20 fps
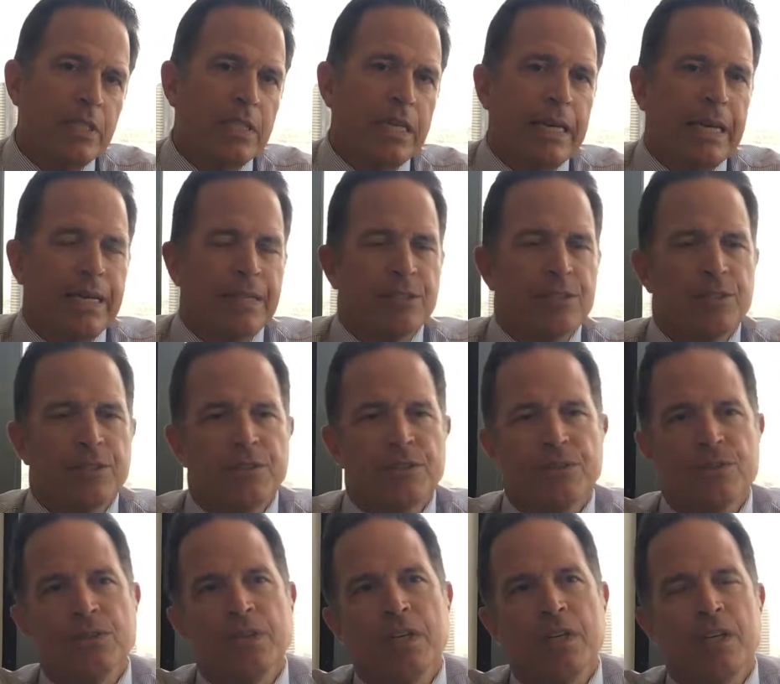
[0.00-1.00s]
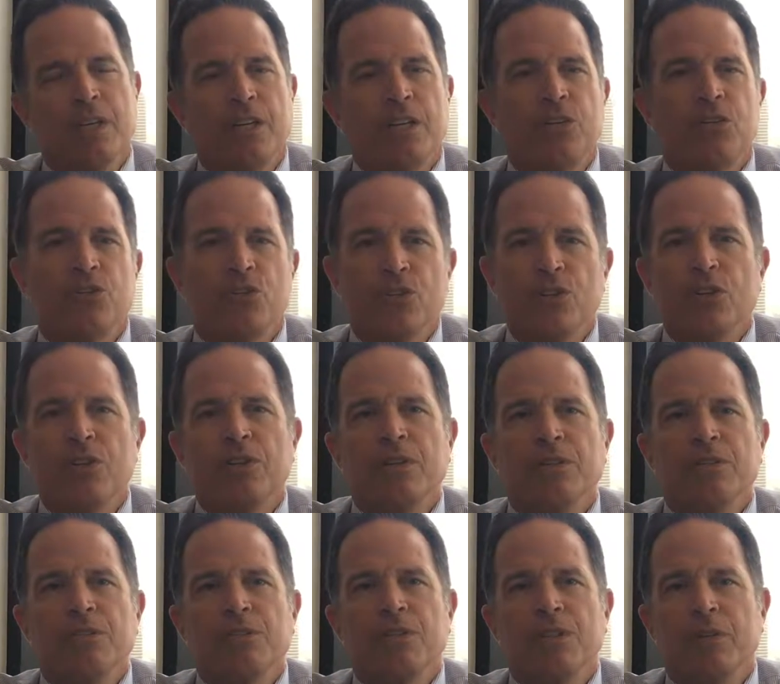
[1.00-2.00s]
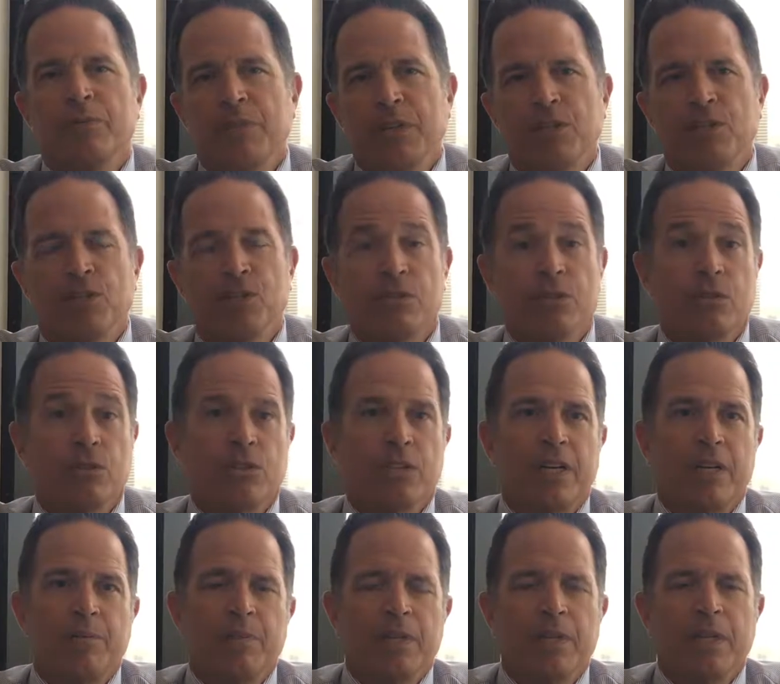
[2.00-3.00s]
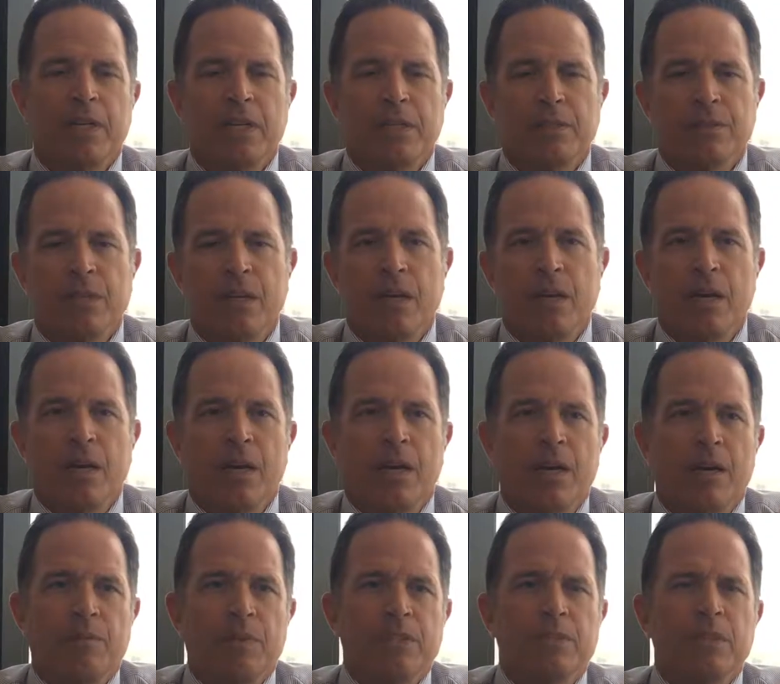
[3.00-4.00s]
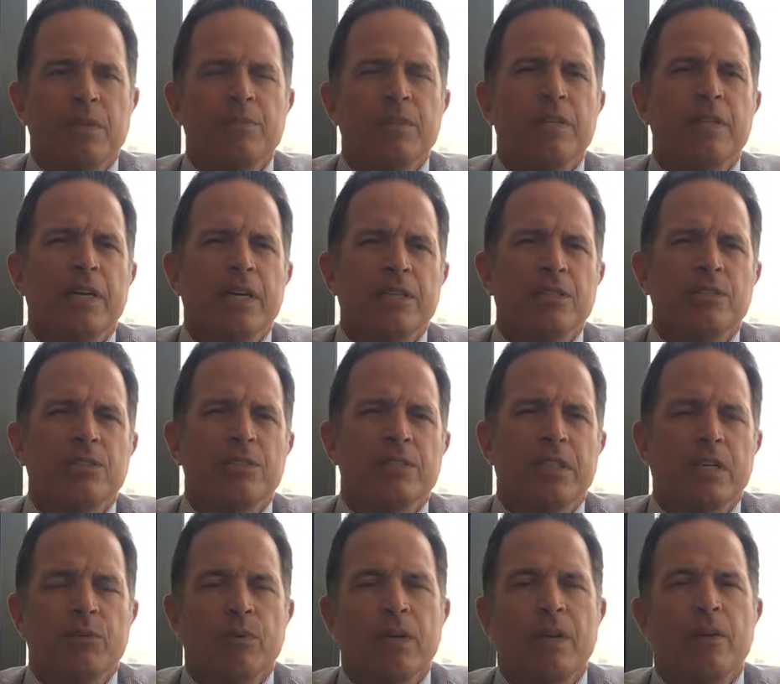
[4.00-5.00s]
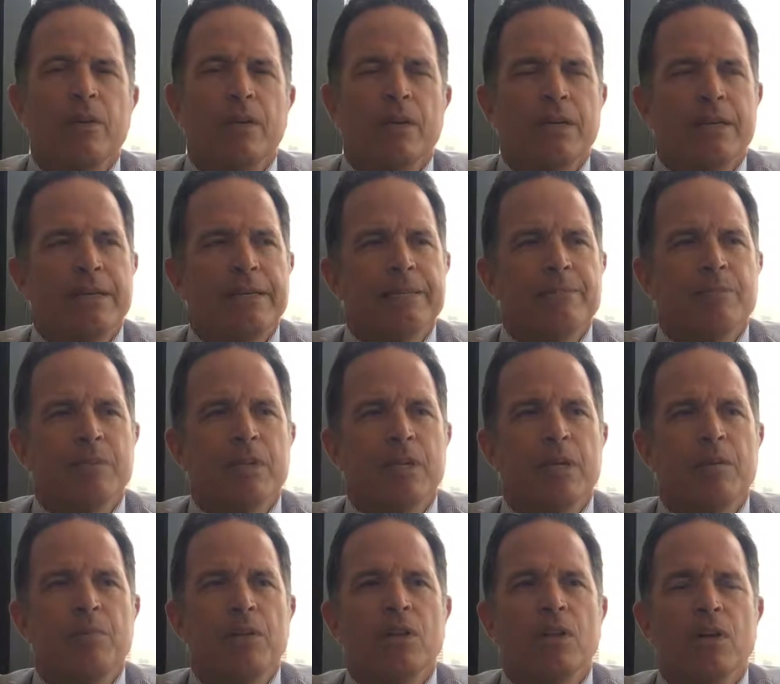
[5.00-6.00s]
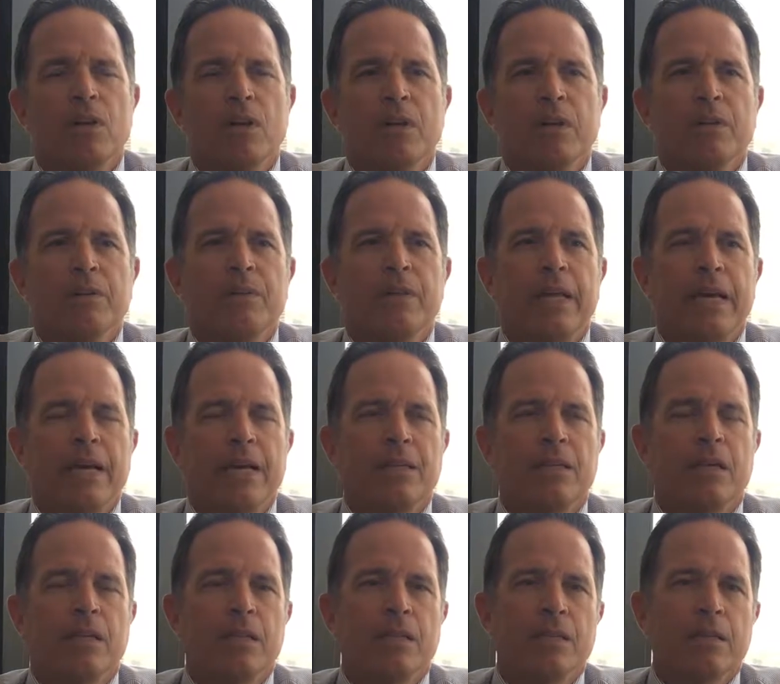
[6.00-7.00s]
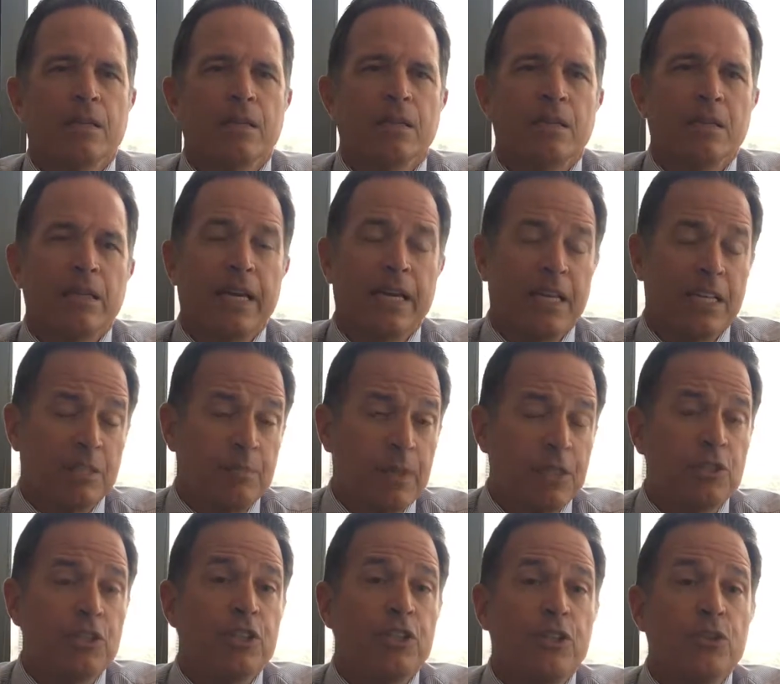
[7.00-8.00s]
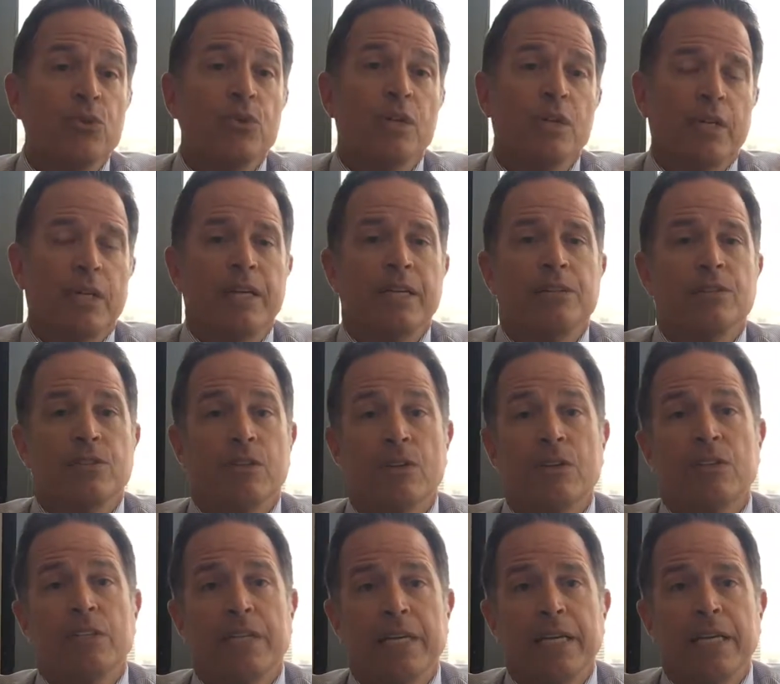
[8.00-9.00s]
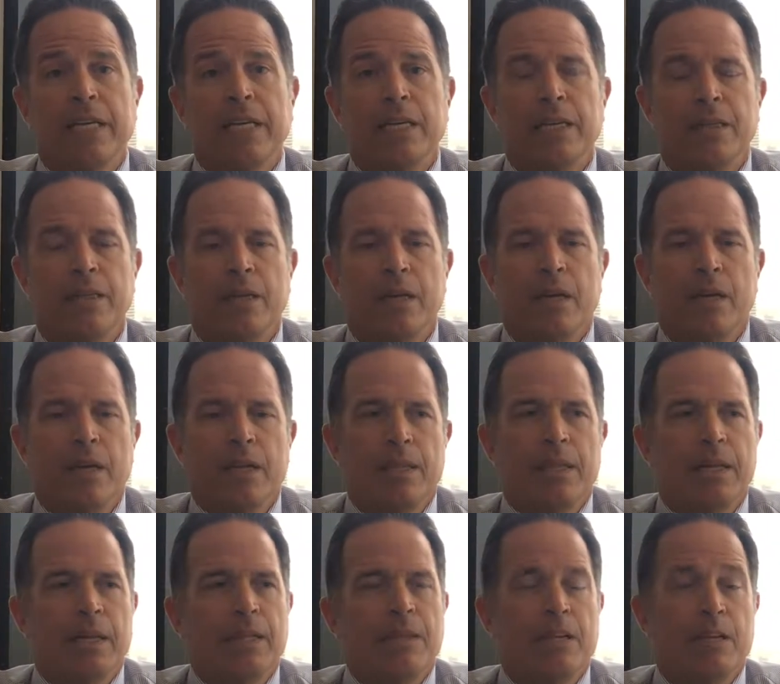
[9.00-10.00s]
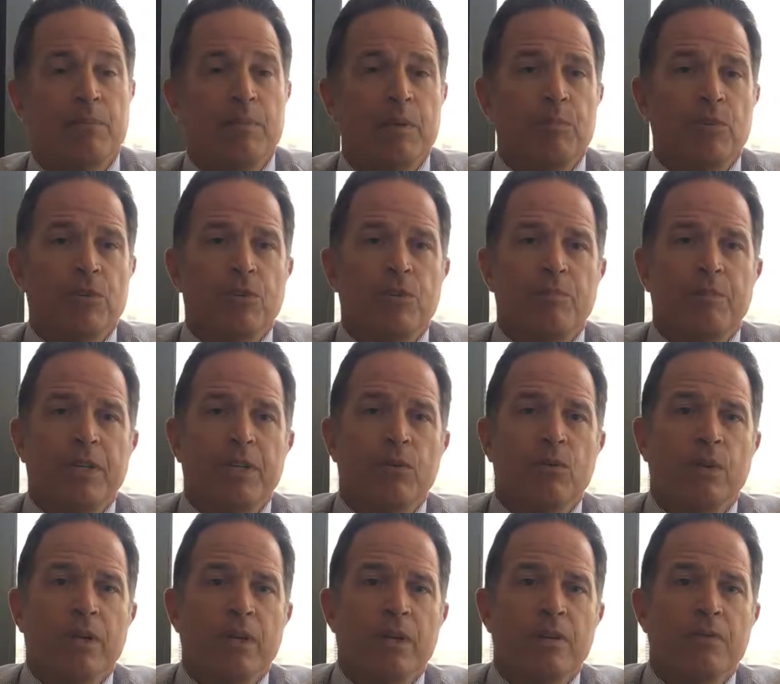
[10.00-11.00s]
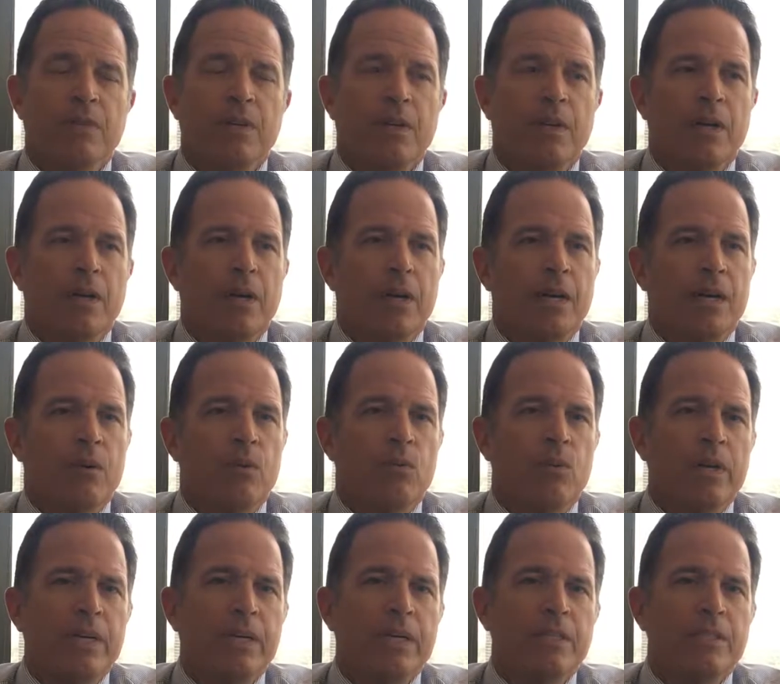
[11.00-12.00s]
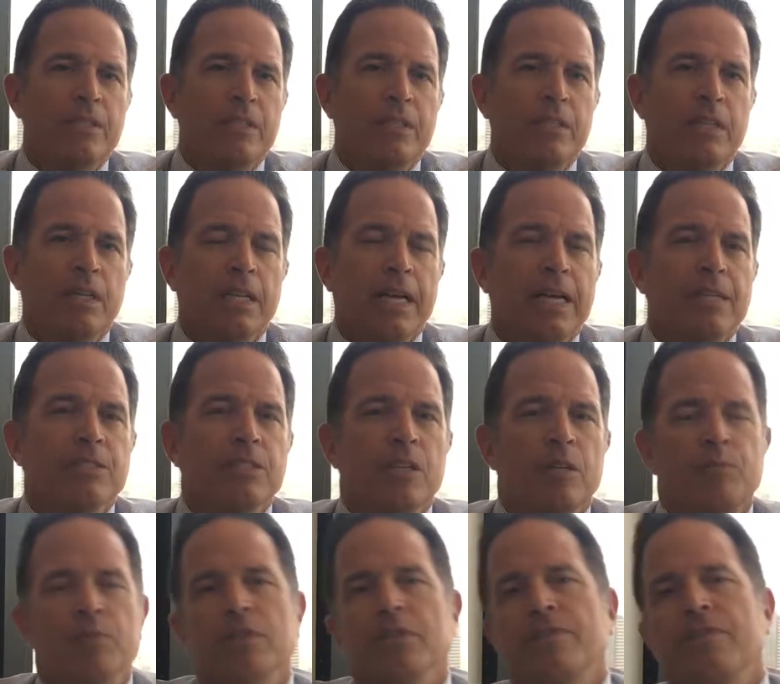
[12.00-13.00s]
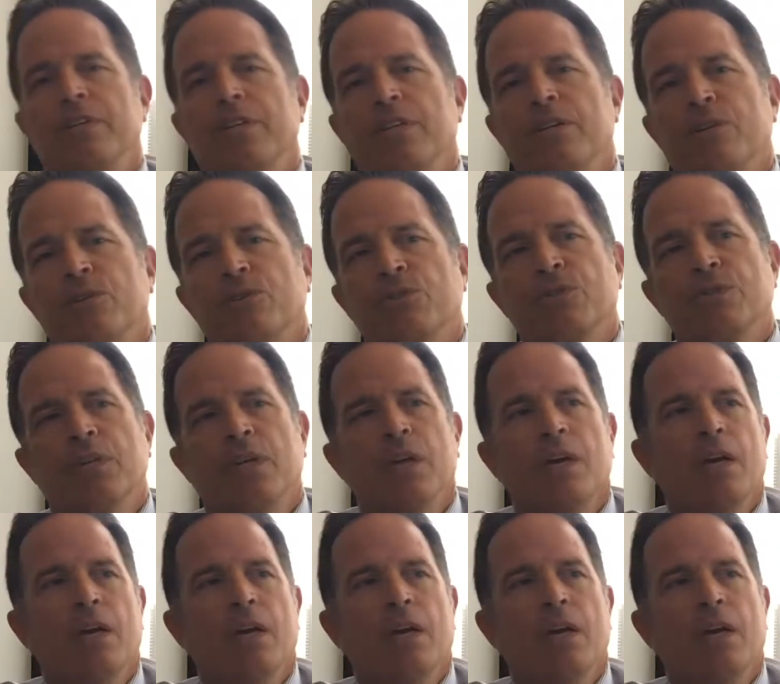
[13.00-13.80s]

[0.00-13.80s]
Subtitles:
taxes, insurance, commissions, those type of things. But some deductions that we come along that especially new clients aren't taking that I think people should be aware of. One is in the last couple of years,